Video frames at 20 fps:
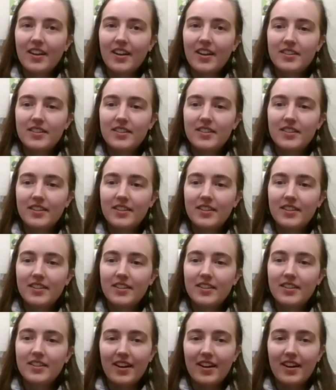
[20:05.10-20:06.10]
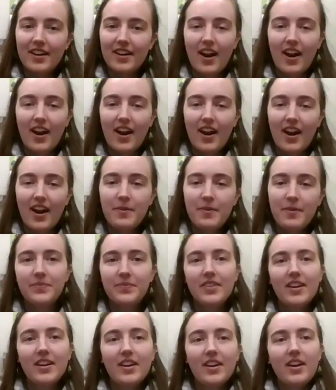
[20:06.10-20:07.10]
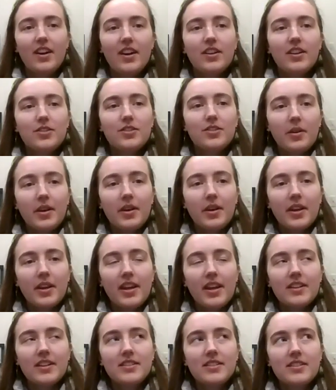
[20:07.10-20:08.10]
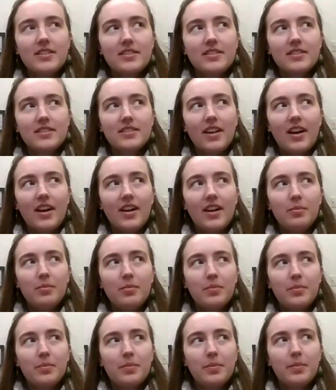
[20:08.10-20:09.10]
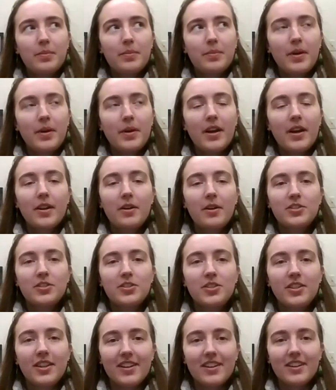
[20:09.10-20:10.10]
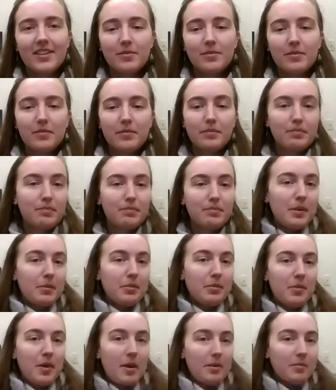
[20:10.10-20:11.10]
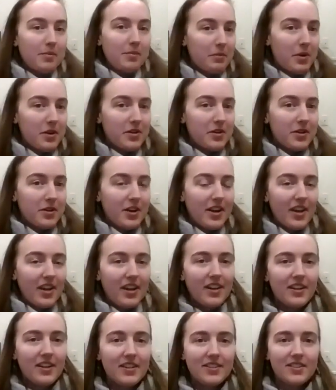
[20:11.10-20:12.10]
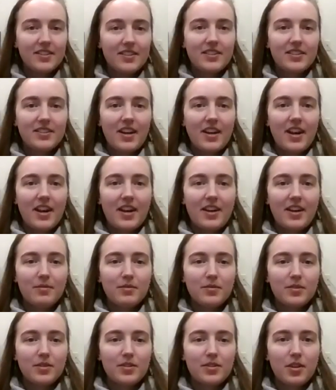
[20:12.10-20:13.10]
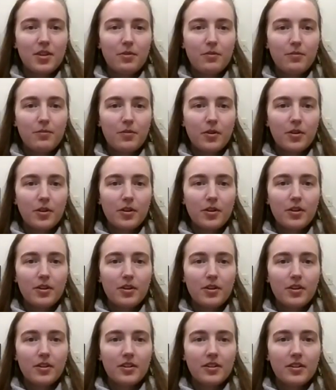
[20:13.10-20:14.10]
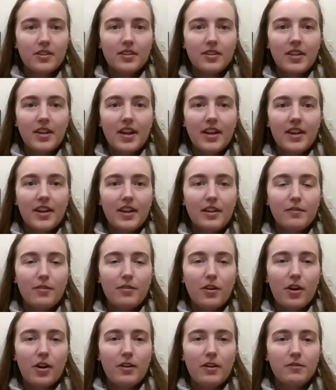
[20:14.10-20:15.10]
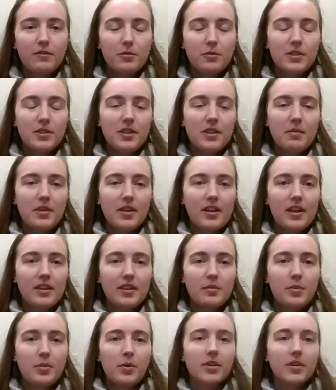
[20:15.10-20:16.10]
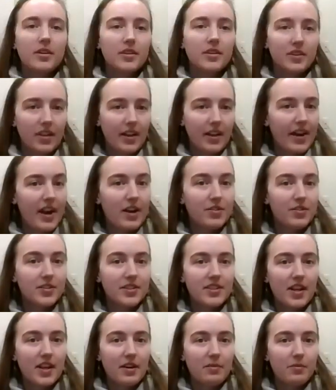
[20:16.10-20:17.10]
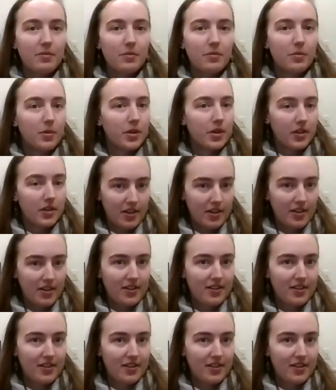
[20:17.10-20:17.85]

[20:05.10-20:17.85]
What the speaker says: yeah, so I guess probably a question that people might be wondering is, so for getting involved with something like the board, like how does that work?